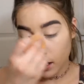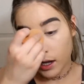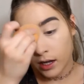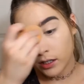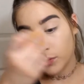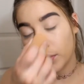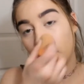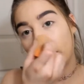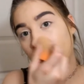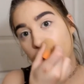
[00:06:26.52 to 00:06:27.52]
And when
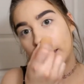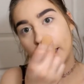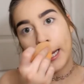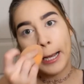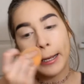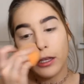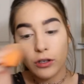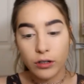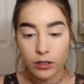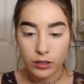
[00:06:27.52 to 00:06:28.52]
you're using
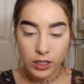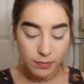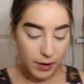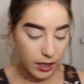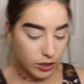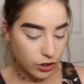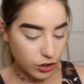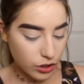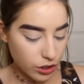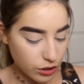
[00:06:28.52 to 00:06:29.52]
your
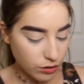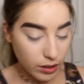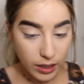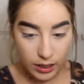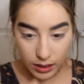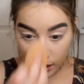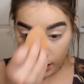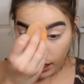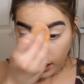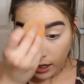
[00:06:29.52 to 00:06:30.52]
sponge to do this,
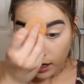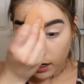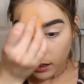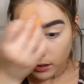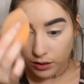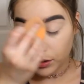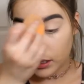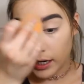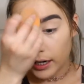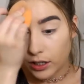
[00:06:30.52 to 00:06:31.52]
to
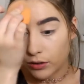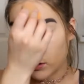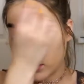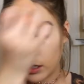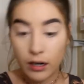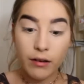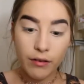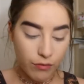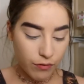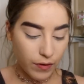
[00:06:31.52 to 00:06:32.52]
set your
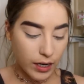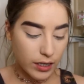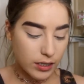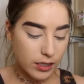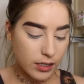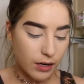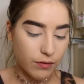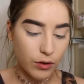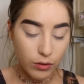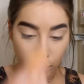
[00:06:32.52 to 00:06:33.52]
face,
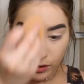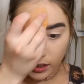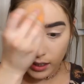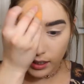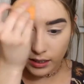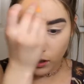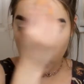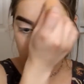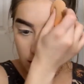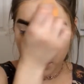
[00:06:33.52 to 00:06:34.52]
if you use it, it's
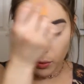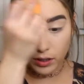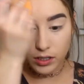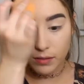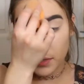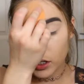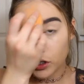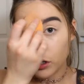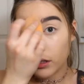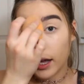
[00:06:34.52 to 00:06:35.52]
always important to make
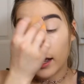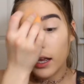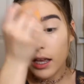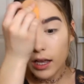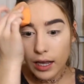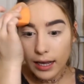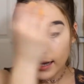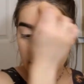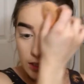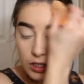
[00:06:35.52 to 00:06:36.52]
sure that
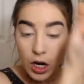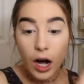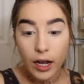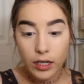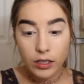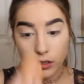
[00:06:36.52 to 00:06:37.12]
it's not